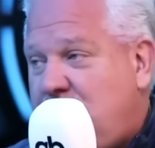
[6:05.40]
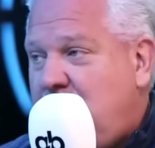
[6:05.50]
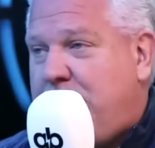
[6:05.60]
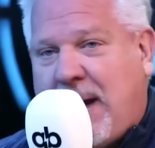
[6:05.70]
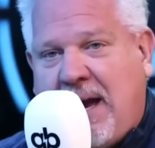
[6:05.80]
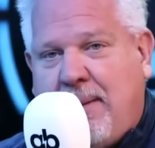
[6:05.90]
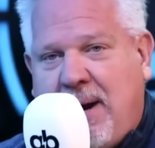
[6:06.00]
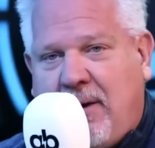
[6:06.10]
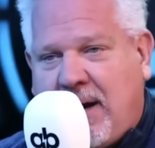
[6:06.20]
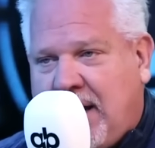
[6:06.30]
so you'll buy
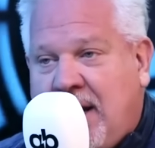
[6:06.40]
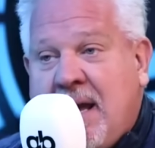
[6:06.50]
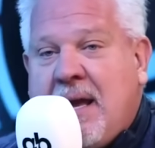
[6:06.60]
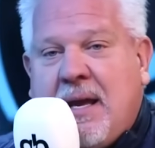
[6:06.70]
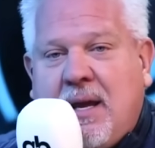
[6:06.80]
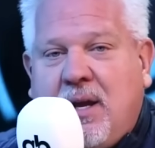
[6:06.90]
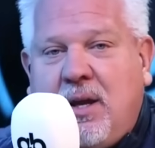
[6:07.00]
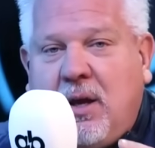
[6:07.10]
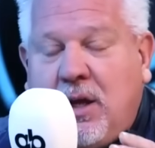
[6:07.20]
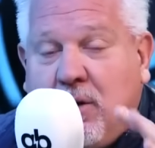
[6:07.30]
American.
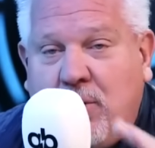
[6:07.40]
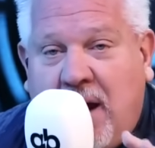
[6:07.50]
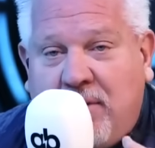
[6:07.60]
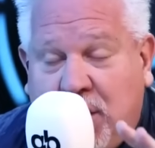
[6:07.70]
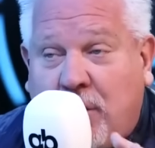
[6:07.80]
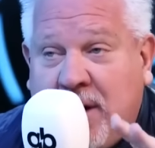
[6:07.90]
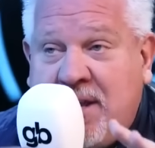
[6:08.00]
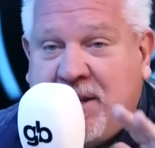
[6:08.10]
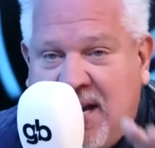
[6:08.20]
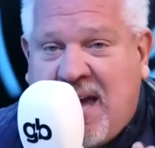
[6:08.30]
You're in
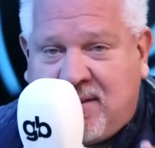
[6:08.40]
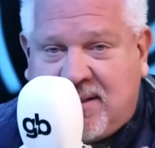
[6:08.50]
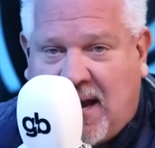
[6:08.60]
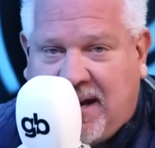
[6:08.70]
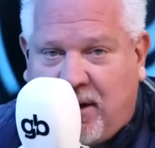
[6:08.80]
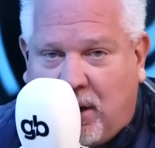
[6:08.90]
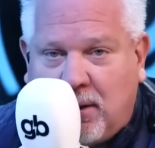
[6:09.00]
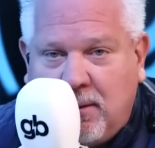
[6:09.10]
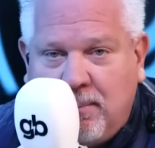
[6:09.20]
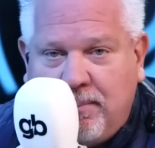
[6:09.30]
the death
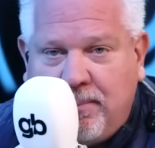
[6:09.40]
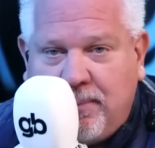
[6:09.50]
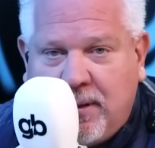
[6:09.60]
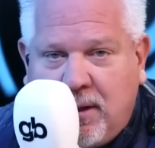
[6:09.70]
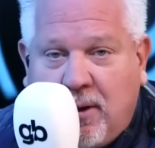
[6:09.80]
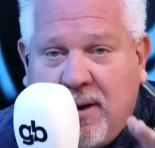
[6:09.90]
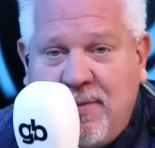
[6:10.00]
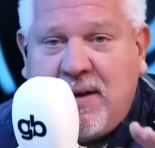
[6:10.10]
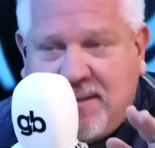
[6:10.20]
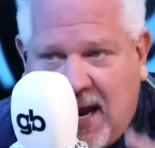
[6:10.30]
cycle. You're
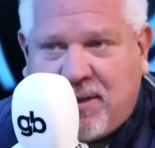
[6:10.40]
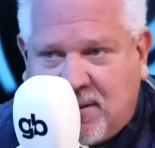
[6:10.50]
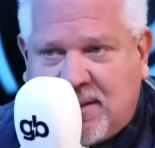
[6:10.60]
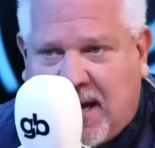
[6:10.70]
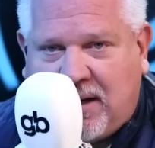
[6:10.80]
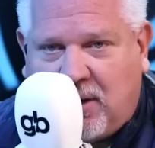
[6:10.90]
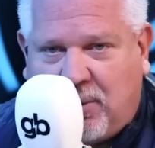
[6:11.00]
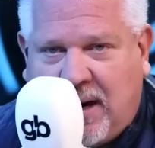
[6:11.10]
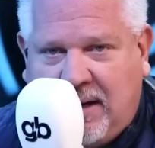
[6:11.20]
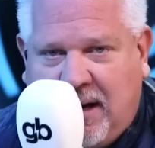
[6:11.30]
in the death cycle
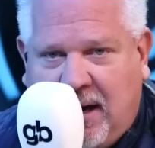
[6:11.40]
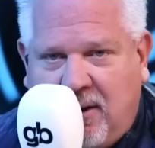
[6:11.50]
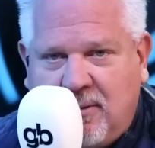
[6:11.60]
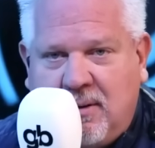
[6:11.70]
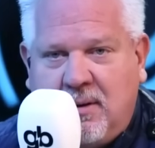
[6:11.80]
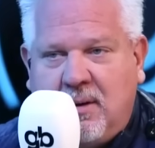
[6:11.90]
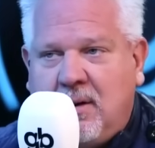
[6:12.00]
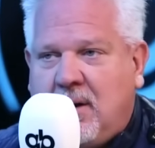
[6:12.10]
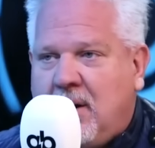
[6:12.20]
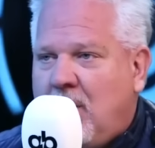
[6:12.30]
right now.
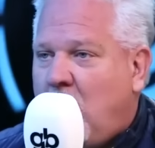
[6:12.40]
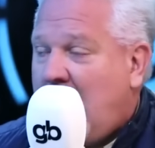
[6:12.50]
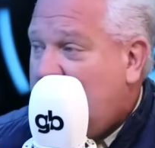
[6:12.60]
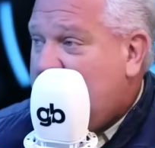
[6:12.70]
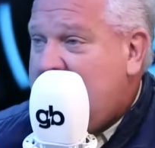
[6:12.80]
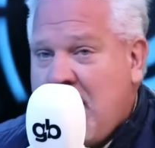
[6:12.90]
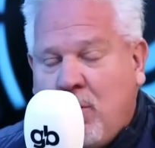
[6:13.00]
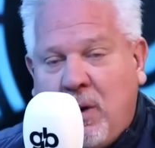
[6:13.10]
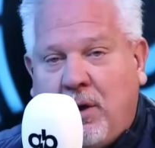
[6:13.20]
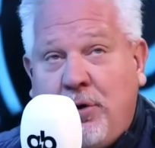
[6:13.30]
Why
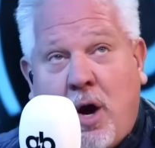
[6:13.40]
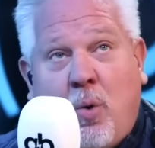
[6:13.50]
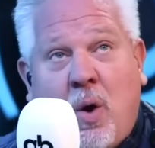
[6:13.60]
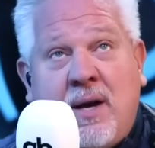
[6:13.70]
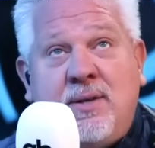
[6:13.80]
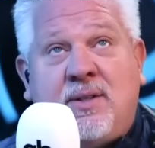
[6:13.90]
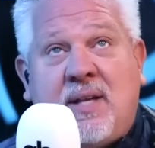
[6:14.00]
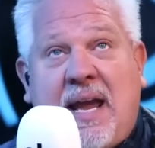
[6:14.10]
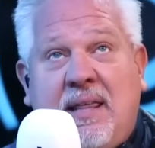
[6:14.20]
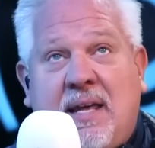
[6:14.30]
will no one
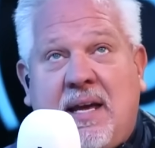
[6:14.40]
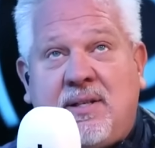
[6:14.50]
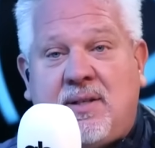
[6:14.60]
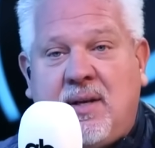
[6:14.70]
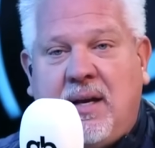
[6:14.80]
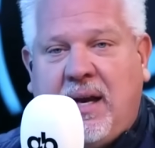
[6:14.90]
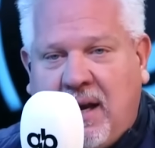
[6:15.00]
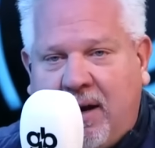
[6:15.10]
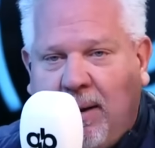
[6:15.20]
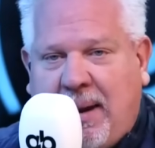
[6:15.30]
say this
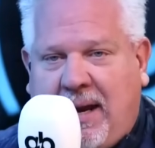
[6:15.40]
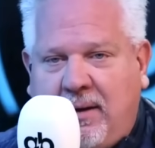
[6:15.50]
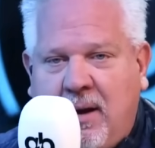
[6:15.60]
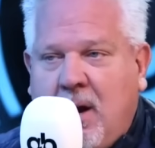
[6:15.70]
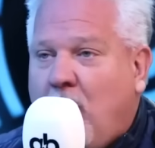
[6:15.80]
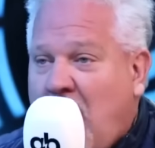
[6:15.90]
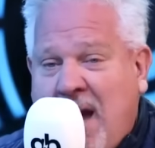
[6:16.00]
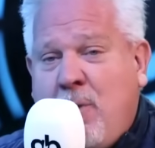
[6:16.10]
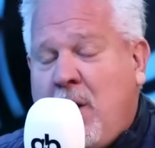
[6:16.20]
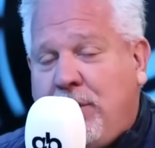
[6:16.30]
in a debate?
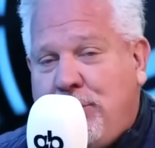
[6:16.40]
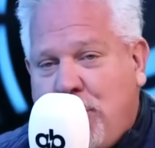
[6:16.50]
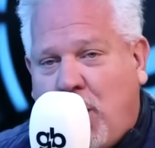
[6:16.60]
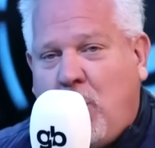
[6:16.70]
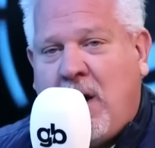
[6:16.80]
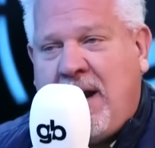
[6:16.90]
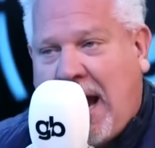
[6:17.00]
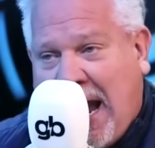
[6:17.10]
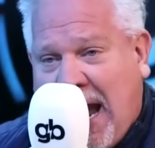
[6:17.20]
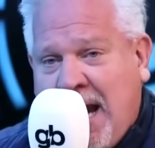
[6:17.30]
Why will no one
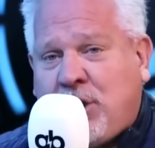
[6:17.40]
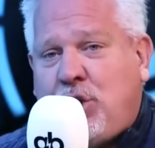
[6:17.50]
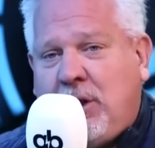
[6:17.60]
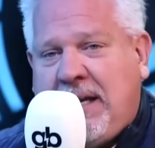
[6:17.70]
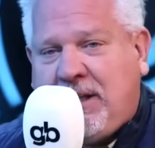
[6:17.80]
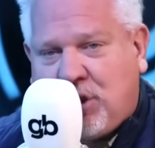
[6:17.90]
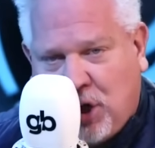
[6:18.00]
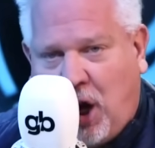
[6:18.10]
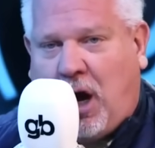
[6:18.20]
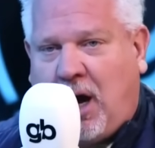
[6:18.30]
actually
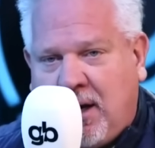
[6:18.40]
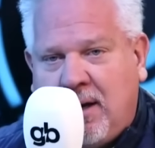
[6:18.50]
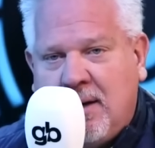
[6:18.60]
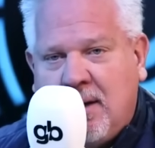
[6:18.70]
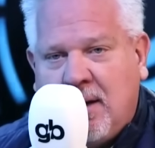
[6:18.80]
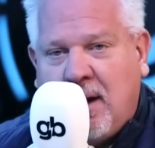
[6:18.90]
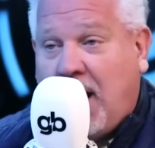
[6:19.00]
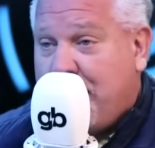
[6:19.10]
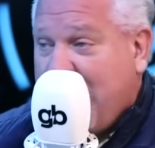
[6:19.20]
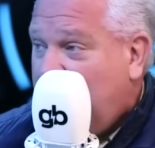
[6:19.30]
talk
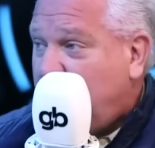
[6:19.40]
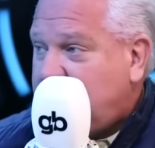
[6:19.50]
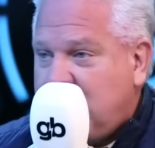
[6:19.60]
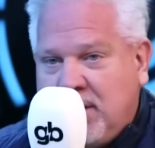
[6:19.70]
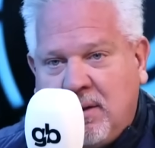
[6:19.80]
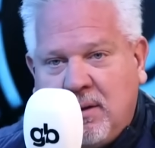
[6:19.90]
about